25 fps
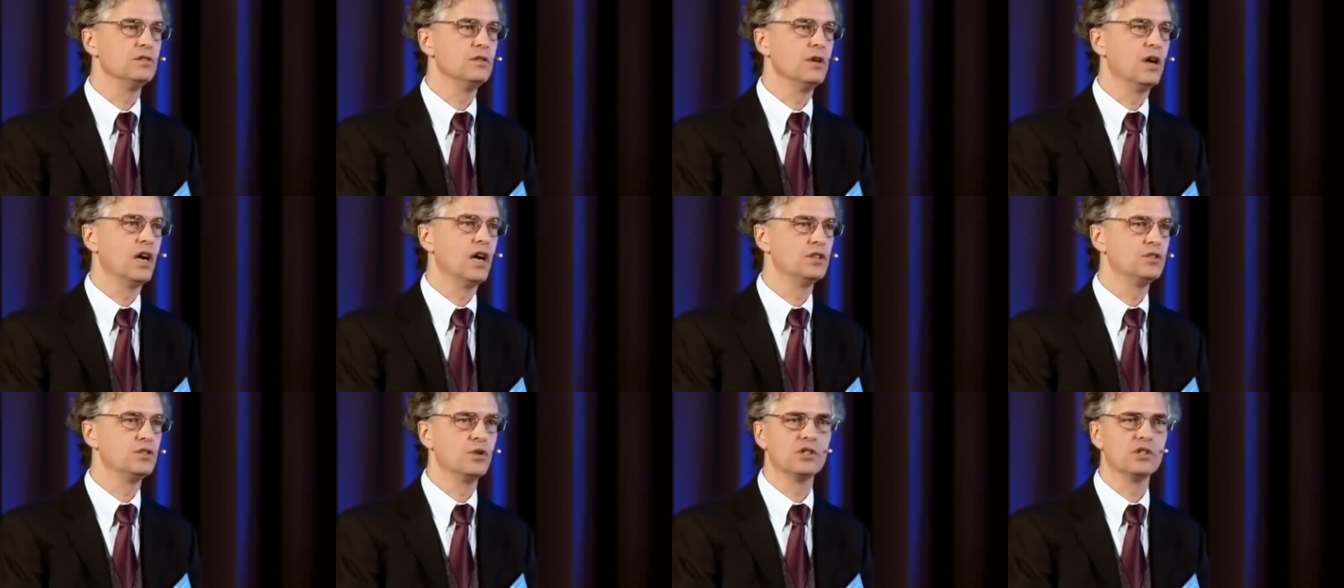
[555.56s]

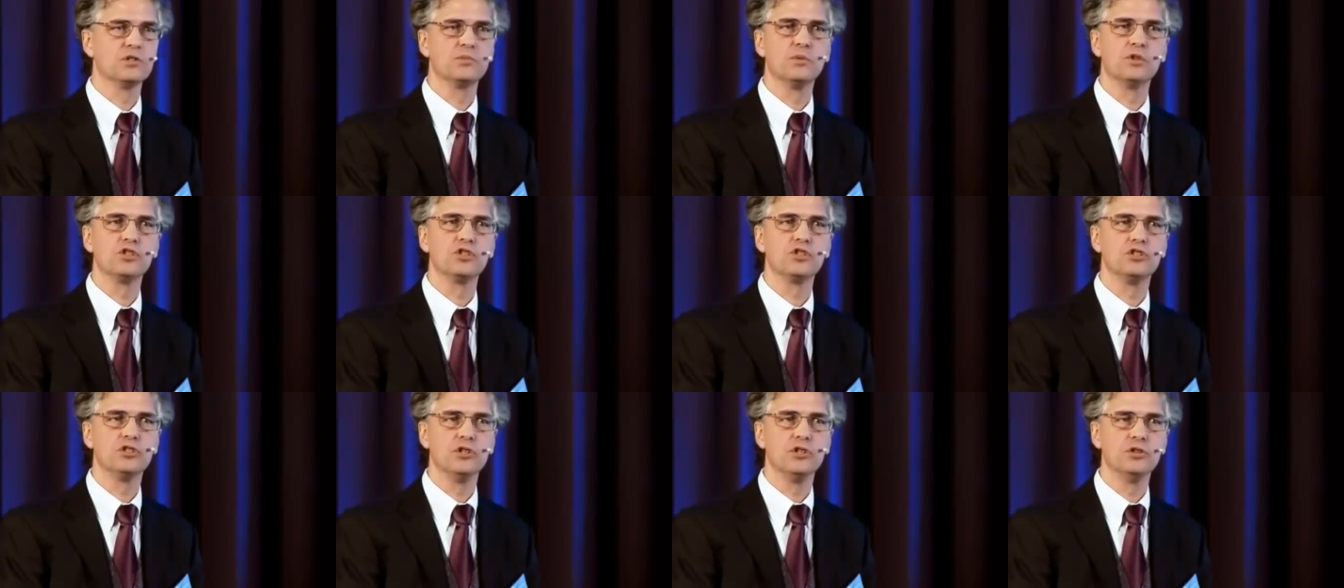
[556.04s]
uh, George
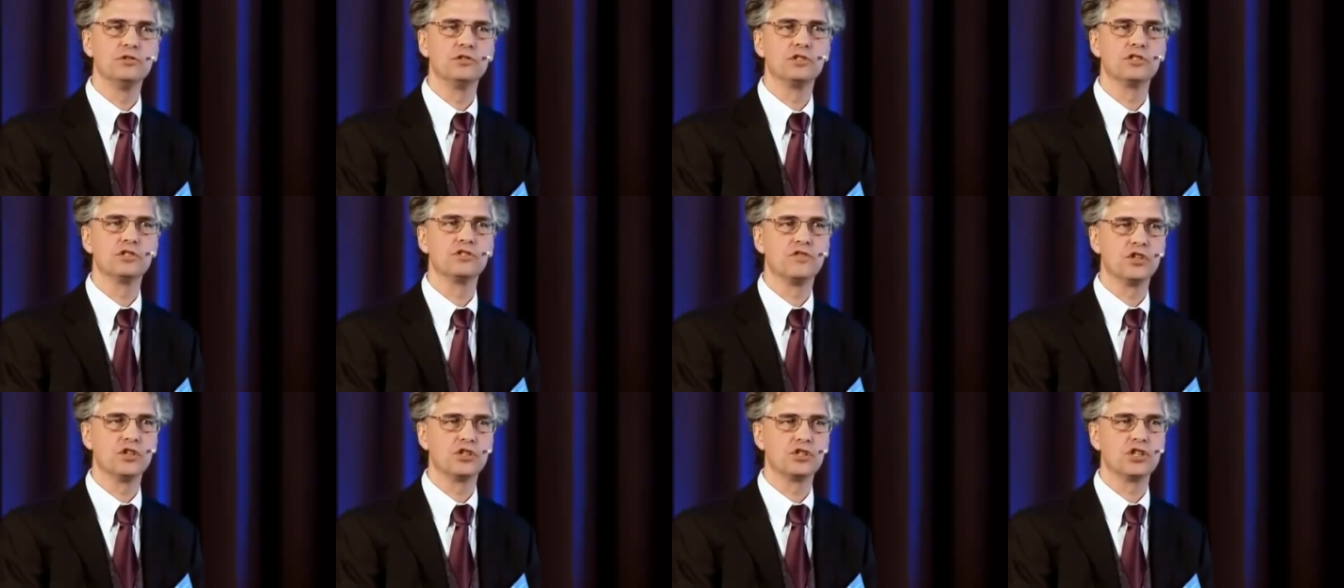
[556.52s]
Bush
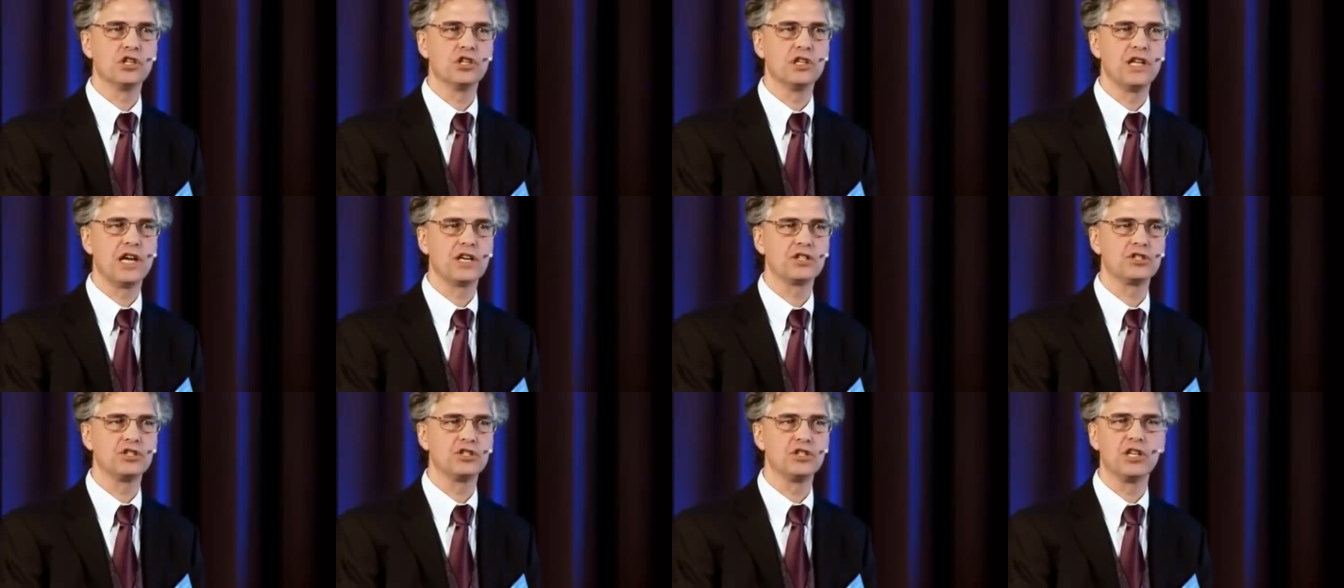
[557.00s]
Junior's first
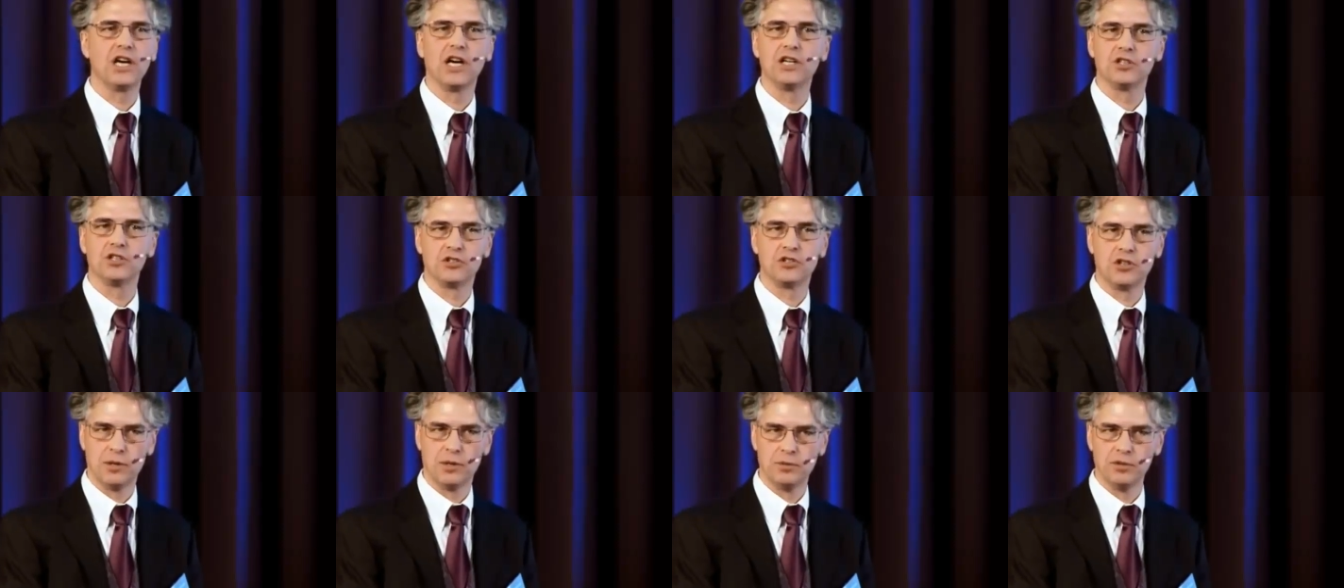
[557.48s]
election, he got
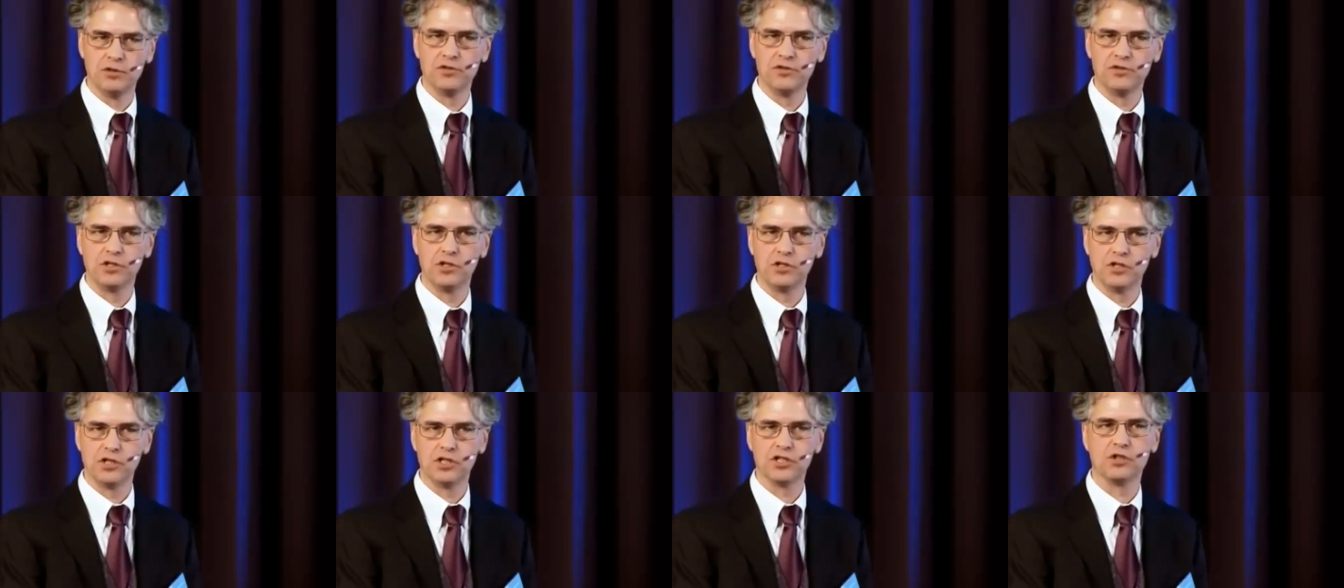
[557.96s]
in trouble
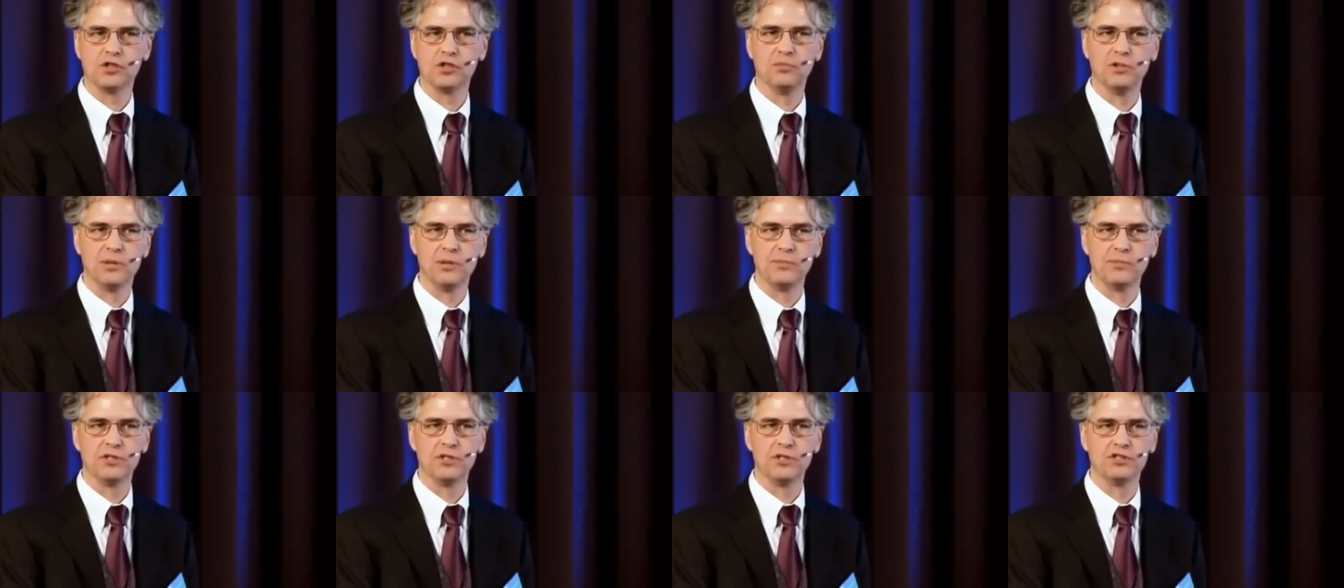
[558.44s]
for using
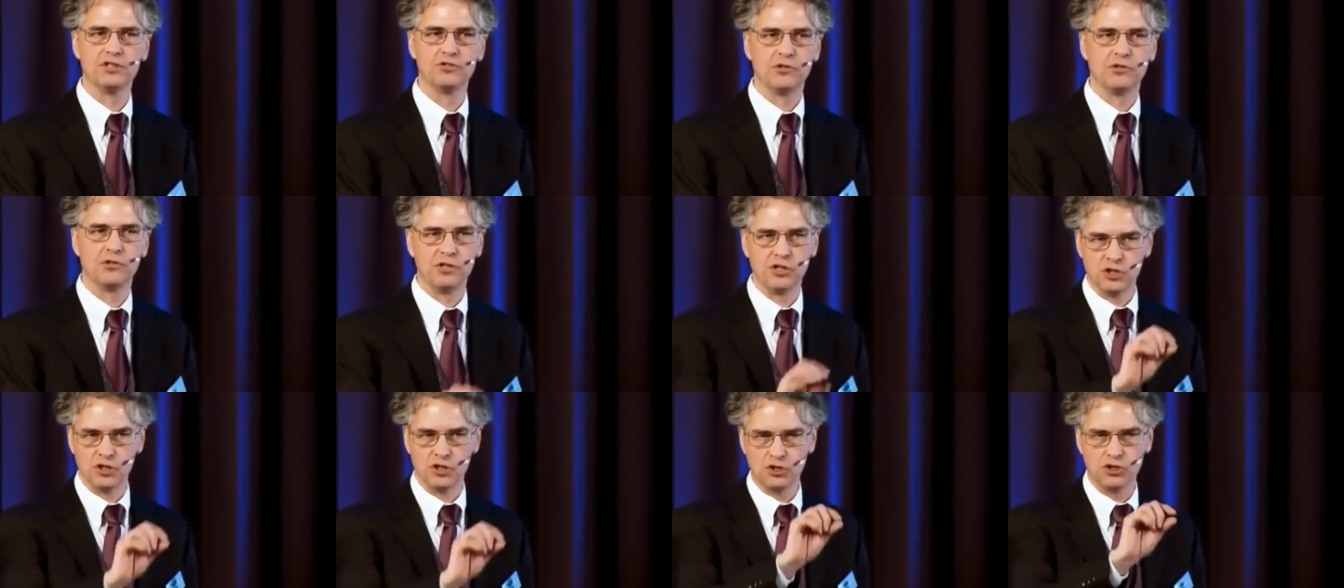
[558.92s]
subliminals
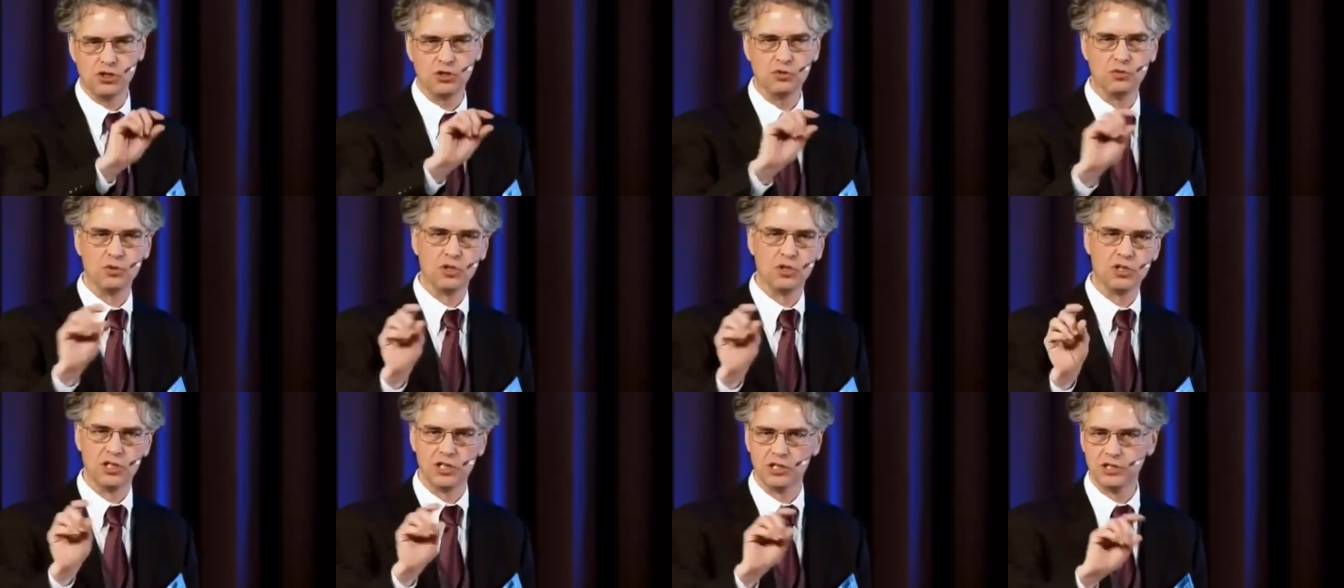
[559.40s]
where he's using
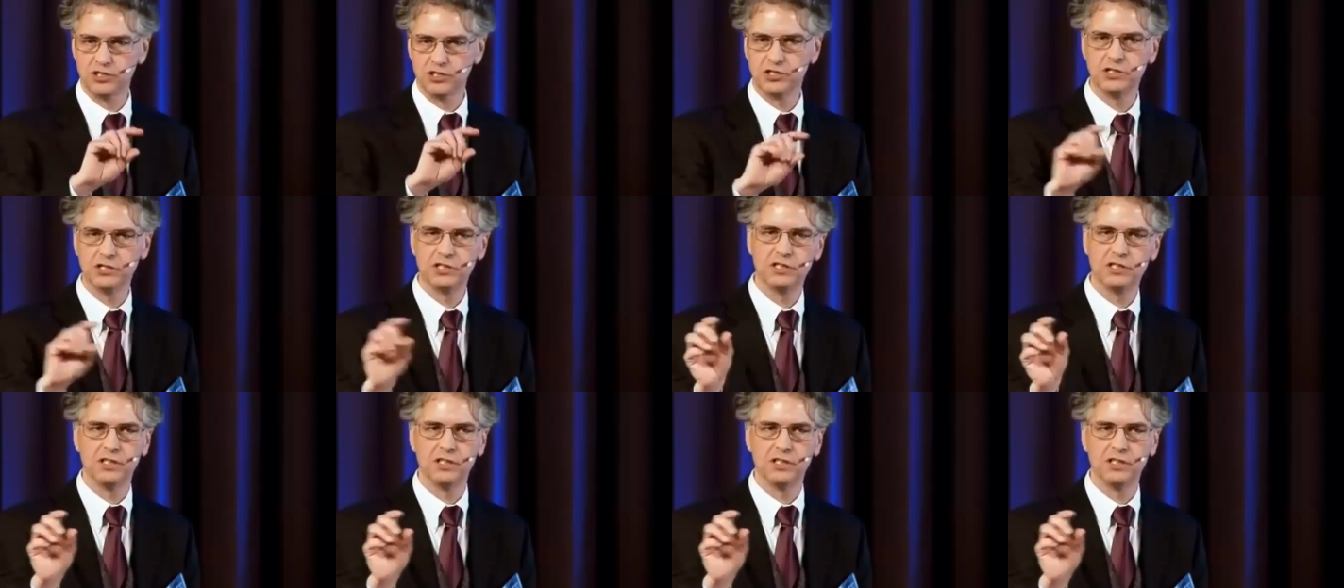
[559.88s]
words.